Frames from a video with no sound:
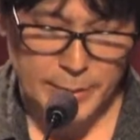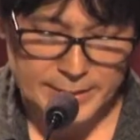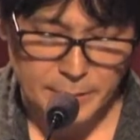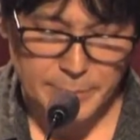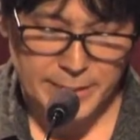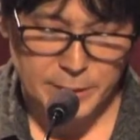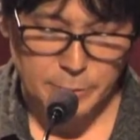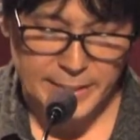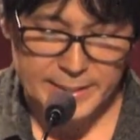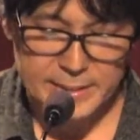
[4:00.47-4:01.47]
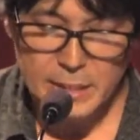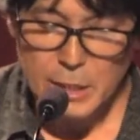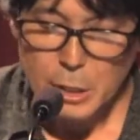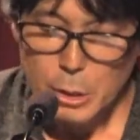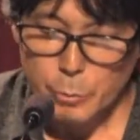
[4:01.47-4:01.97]
Ways and Means, writes,
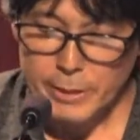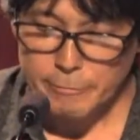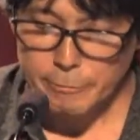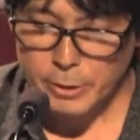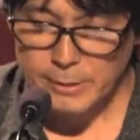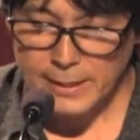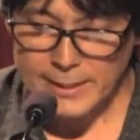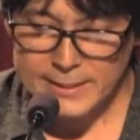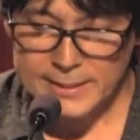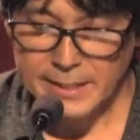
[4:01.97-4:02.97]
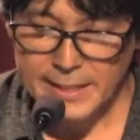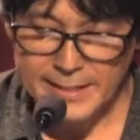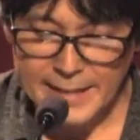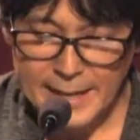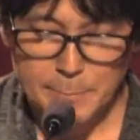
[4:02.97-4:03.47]
"We have realized
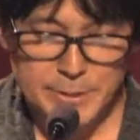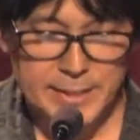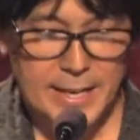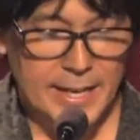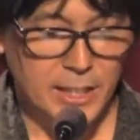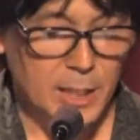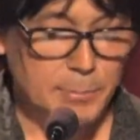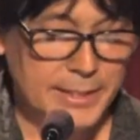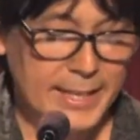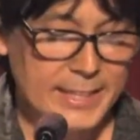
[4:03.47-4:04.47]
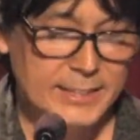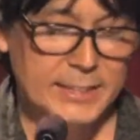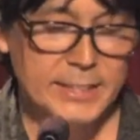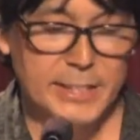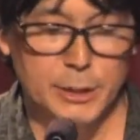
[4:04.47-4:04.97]
that gaps and
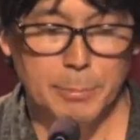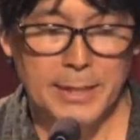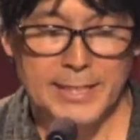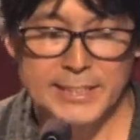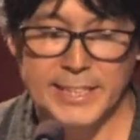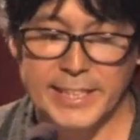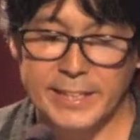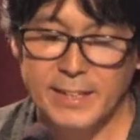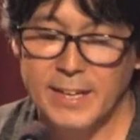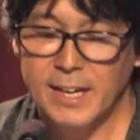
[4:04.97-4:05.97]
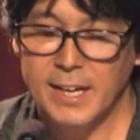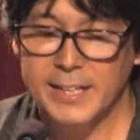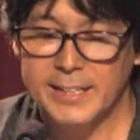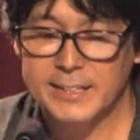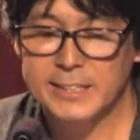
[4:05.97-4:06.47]
complications in the supply chain
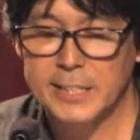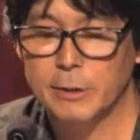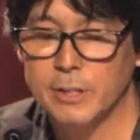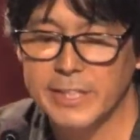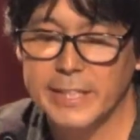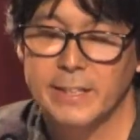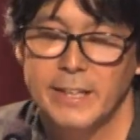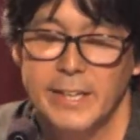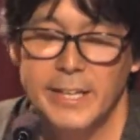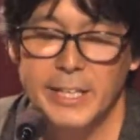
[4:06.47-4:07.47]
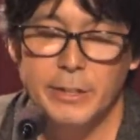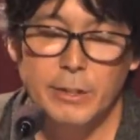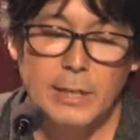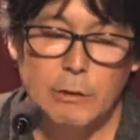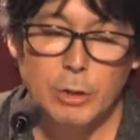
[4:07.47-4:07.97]
unnecessarily
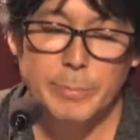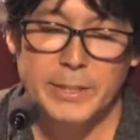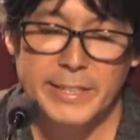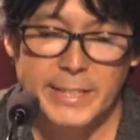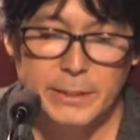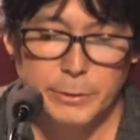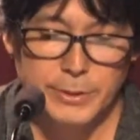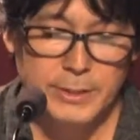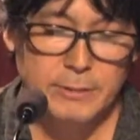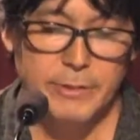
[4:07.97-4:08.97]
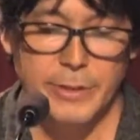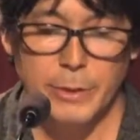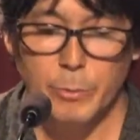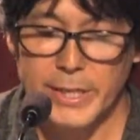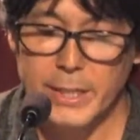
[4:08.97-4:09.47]
hinder our ability to deliver
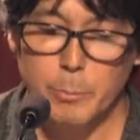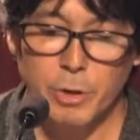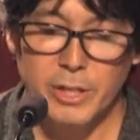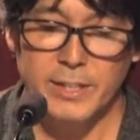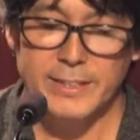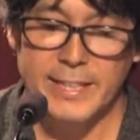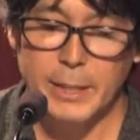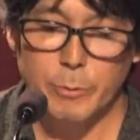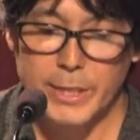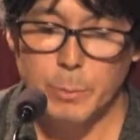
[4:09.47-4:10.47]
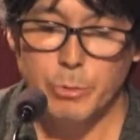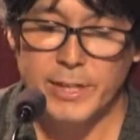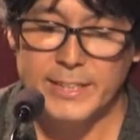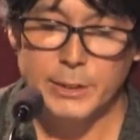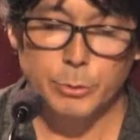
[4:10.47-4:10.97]
the right product at the right
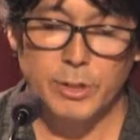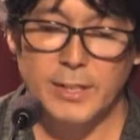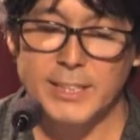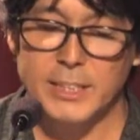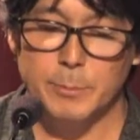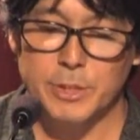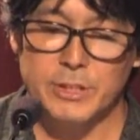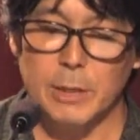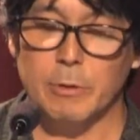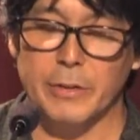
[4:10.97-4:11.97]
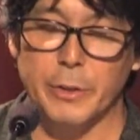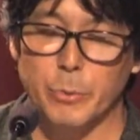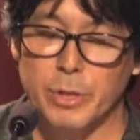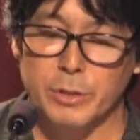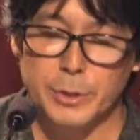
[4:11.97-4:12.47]
price to our customers around the
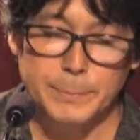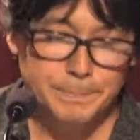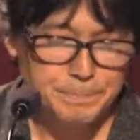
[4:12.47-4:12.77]
world."